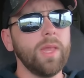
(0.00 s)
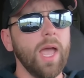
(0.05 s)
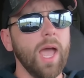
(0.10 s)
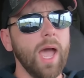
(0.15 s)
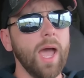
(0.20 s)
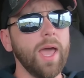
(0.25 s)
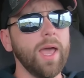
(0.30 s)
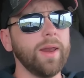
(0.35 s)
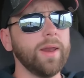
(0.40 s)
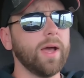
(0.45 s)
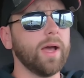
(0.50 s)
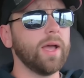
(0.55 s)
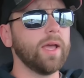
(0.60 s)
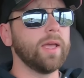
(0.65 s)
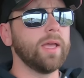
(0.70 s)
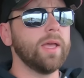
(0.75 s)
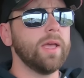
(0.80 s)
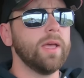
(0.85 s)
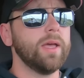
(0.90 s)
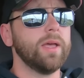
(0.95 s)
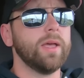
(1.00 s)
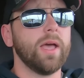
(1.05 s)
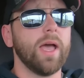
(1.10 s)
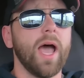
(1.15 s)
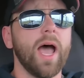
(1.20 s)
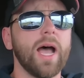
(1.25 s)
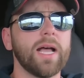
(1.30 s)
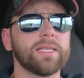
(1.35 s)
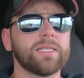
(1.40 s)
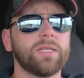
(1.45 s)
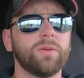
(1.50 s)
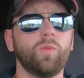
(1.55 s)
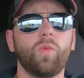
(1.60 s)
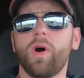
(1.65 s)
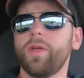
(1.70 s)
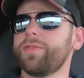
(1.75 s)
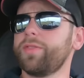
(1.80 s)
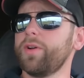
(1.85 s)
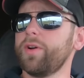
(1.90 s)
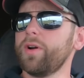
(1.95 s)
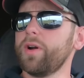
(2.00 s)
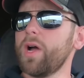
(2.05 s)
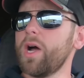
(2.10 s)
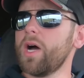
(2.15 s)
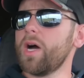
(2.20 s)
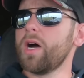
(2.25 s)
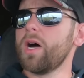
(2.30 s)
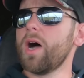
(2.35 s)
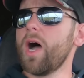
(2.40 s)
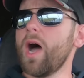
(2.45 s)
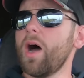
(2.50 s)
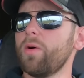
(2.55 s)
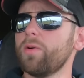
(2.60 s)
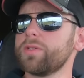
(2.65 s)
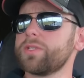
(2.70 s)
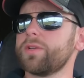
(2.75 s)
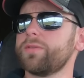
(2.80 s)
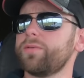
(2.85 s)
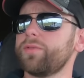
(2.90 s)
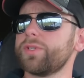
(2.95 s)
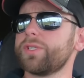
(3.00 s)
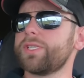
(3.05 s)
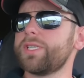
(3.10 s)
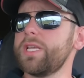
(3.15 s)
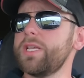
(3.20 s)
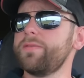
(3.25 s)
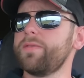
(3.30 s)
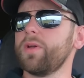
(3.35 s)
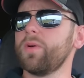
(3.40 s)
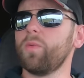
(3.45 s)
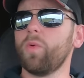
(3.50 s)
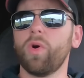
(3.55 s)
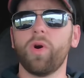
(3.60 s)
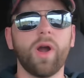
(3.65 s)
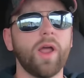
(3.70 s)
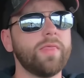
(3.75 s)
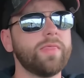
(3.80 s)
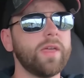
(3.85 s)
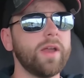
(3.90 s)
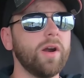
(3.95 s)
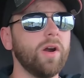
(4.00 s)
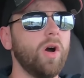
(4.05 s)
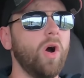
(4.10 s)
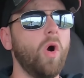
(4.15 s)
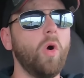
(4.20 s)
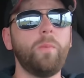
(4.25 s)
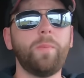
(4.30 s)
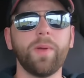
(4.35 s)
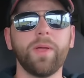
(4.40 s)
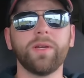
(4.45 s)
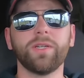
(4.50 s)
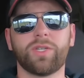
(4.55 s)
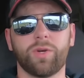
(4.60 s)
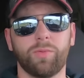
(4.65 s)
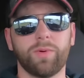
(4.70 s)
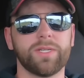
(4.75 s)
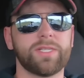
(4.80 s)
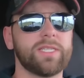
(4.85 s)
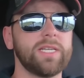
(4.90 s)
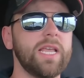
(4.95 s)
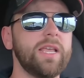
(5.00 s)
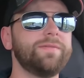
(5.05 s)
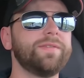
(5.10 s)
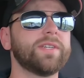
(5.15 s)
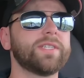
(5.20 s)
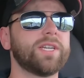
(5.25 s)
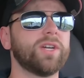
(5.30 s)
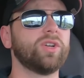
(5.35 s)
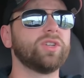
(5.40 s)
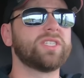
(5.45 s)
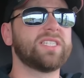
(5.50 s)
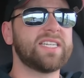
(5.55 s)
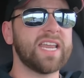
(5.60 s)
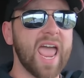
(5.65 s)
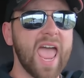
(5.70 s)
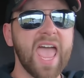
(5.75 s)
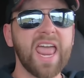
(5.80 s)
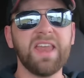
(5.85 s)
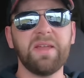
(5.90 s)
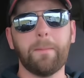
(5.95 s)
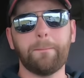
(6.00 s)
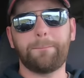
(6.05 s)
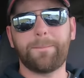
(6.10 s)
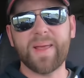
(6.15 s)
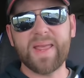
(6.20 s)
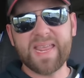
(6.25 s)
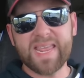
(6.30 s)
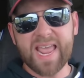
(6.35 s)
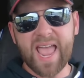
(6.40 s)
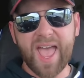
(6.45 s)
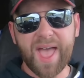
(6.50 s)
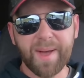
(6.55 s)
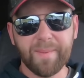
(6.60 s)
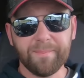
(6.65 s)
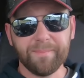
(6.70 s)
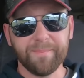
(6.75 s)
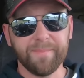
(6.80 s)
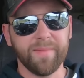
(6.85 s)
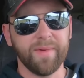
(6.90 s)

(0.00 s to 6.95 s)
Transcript: And I asked them what their uh, hours of receiving were. And they're open to receive until ten p m